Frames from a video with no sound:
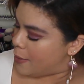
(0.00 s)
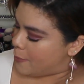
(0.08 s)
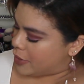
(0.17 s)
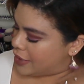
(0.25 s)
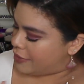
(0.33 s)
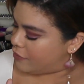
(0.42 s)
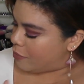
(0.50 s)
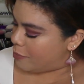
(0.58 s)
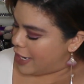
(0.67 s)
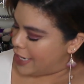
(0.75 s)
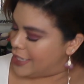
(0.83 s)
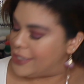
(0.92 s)
but the
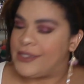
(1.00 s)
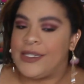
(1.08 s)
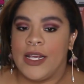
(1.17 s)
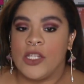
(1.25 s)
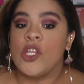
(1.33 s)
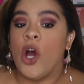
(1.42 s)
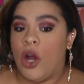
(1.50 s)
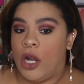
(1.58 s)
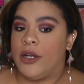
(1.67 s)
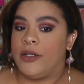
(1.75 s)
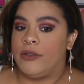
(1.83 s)
remaining 6 are